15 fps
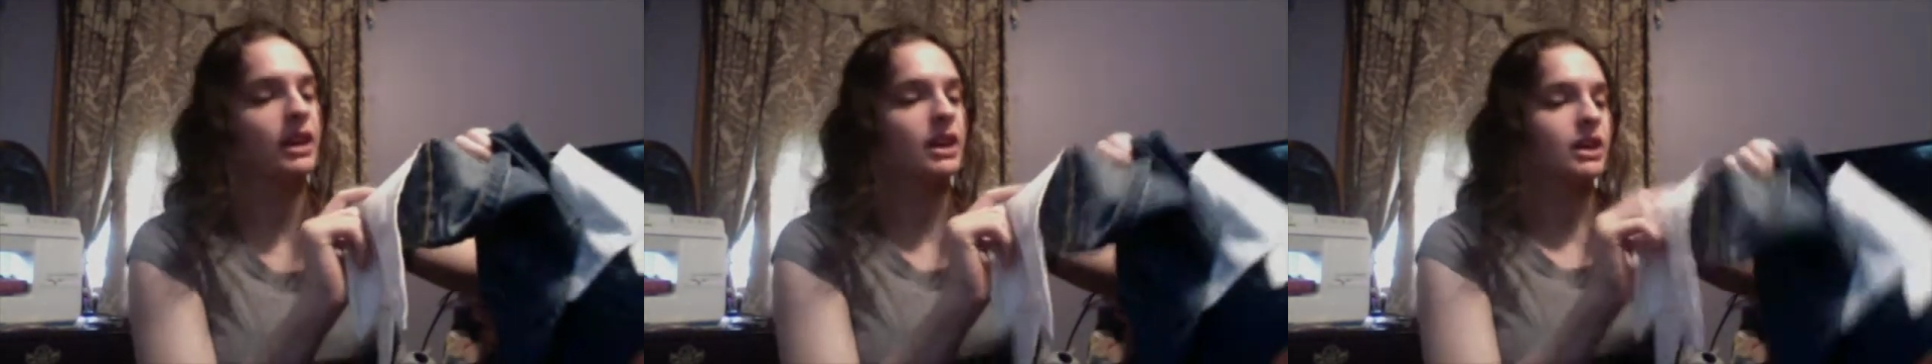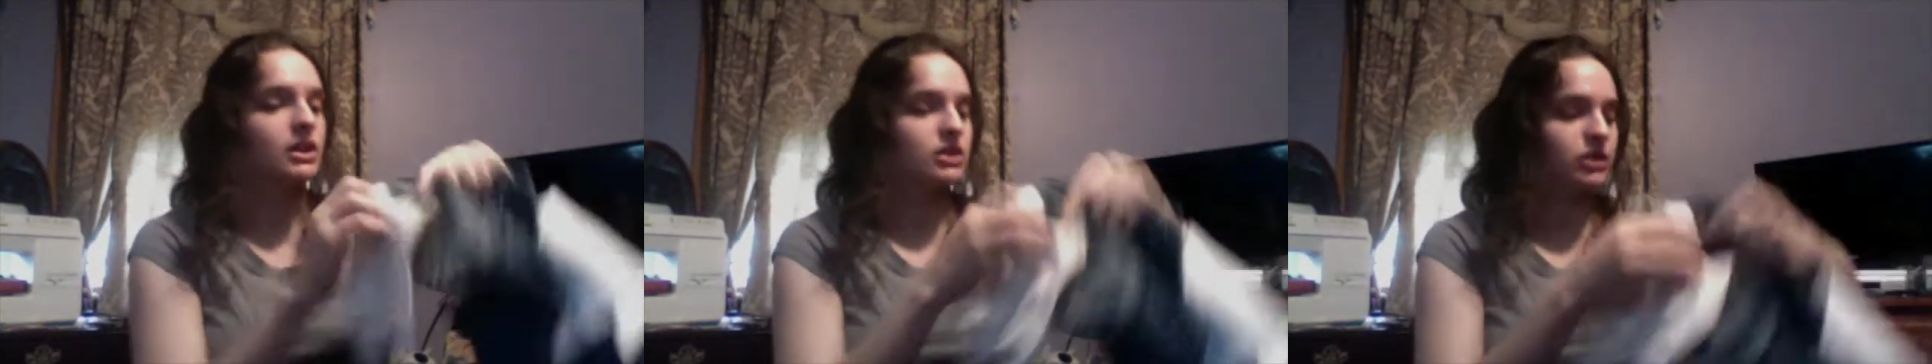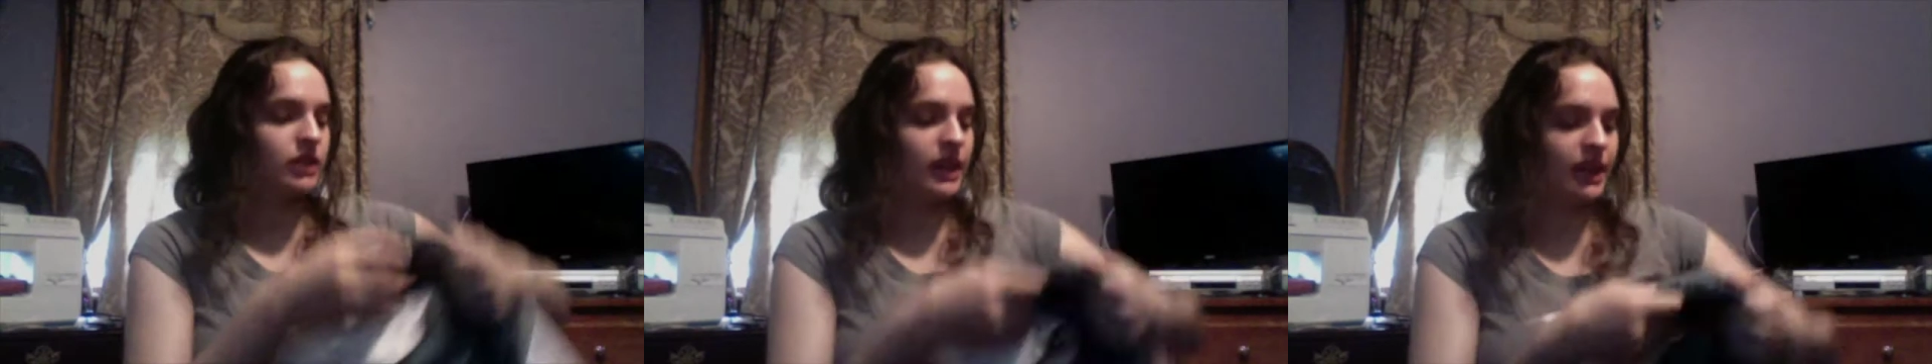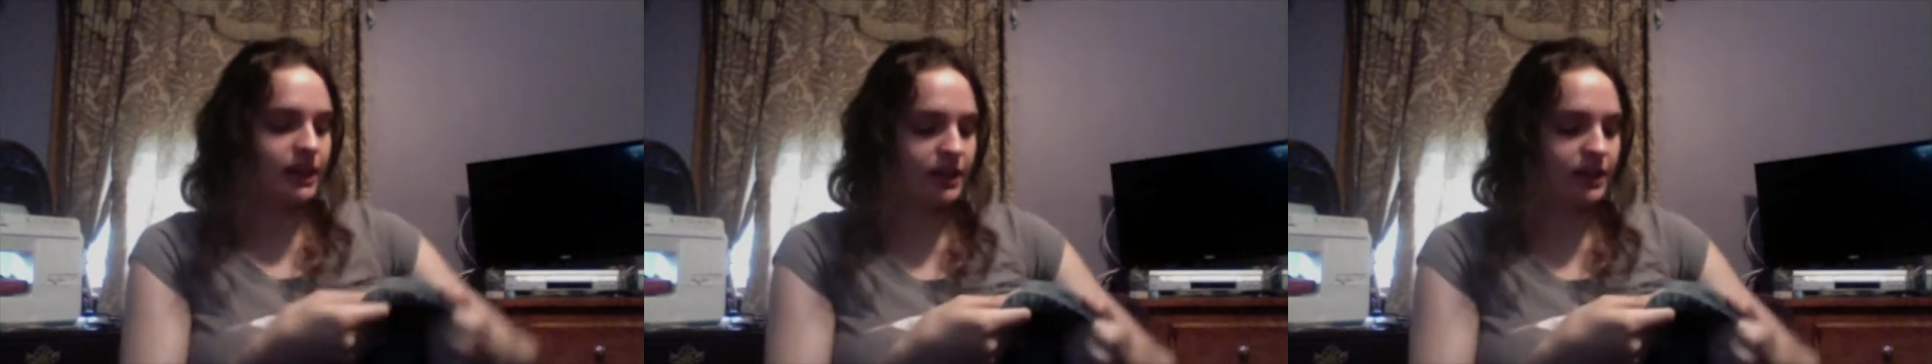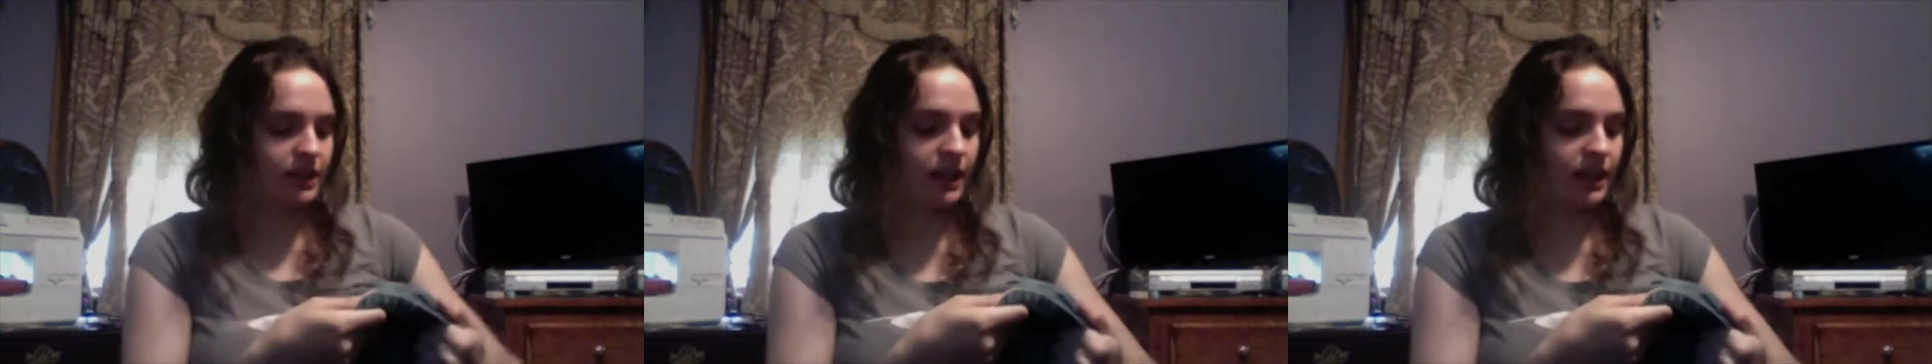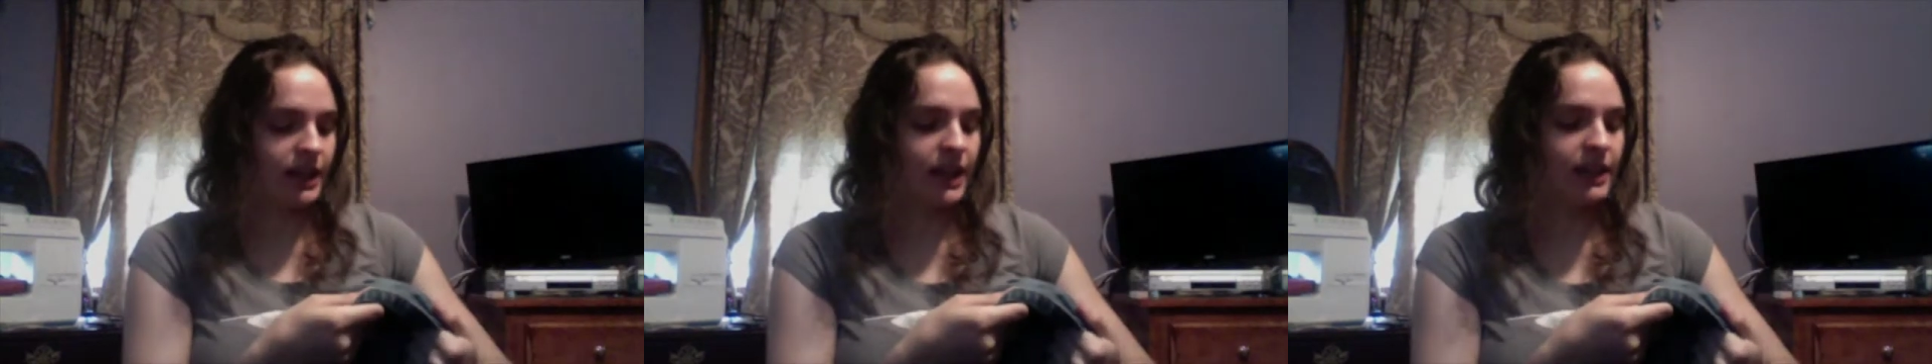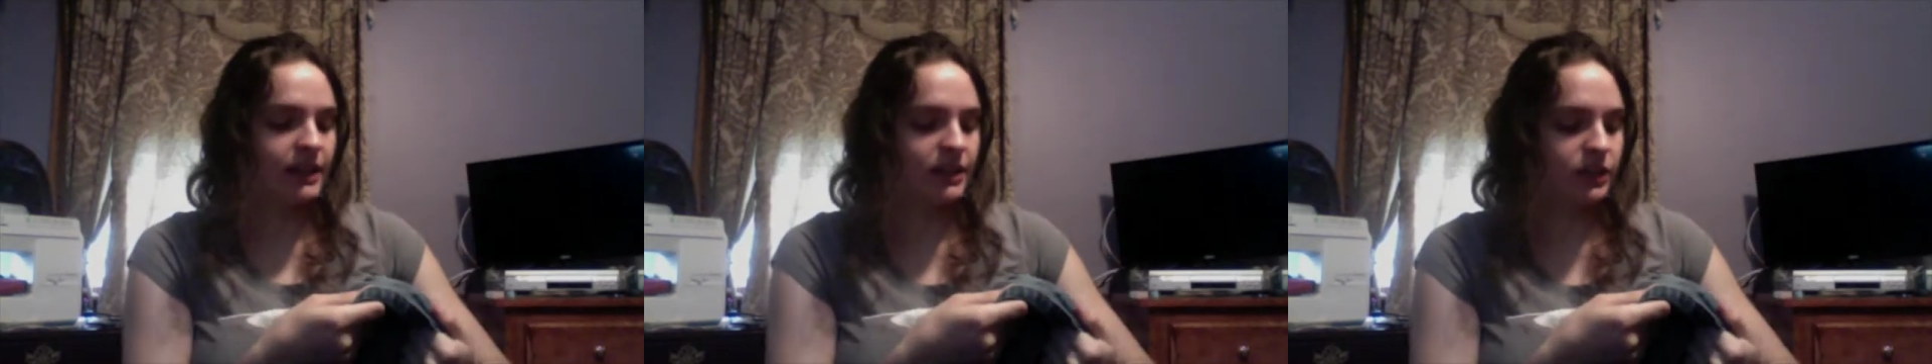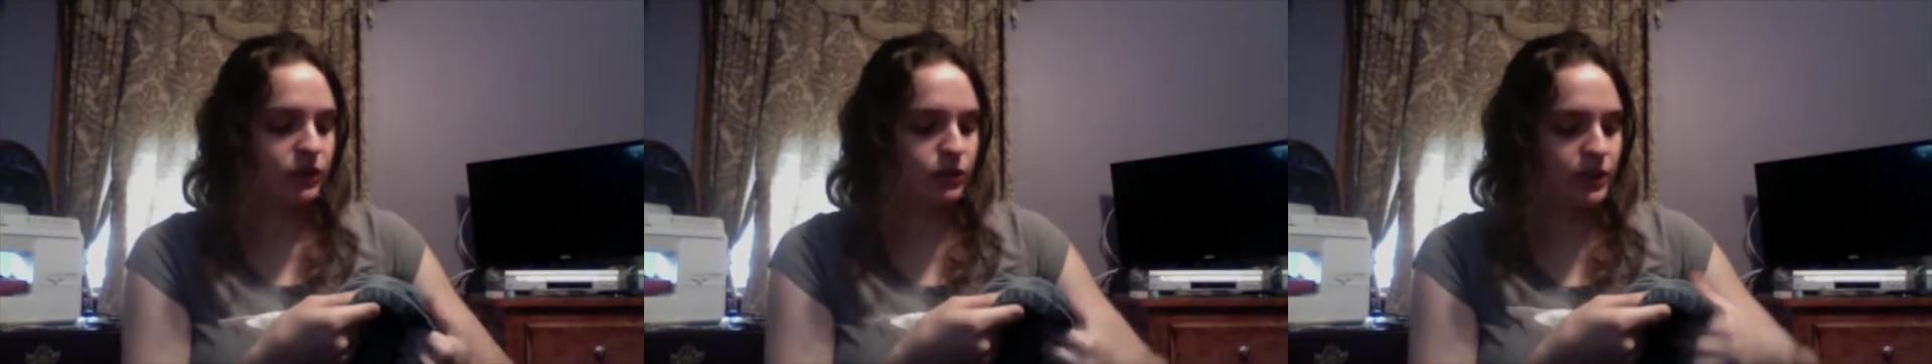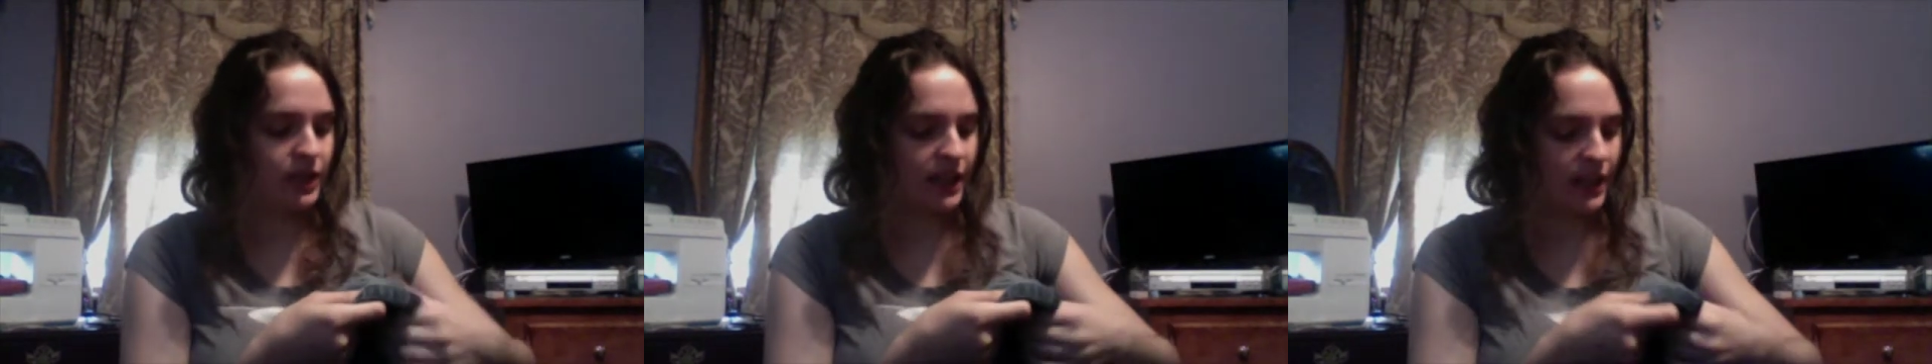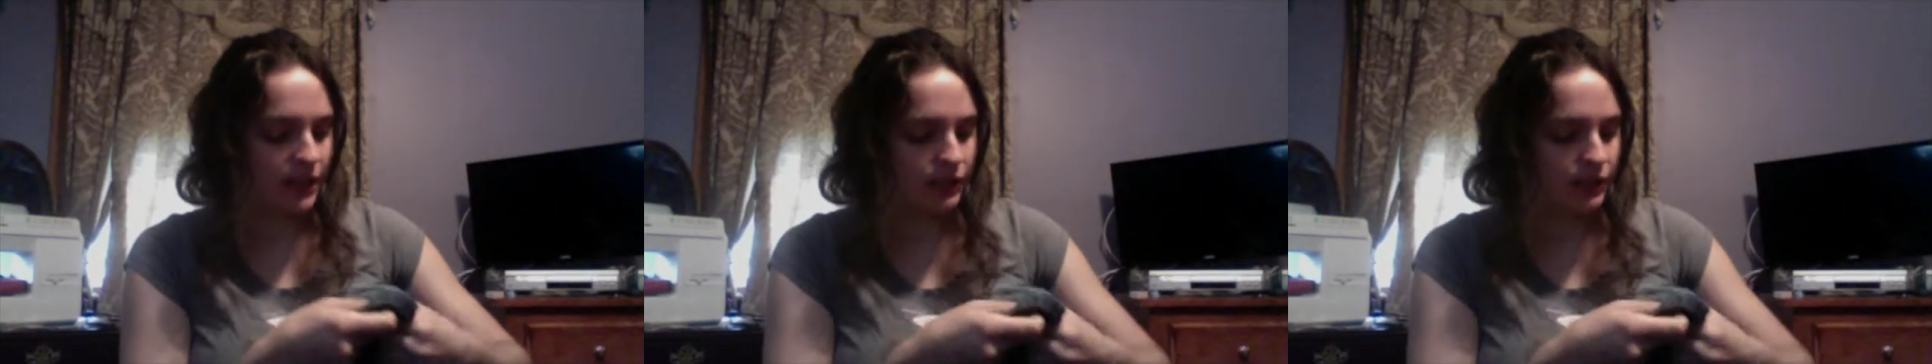so that, again, you can't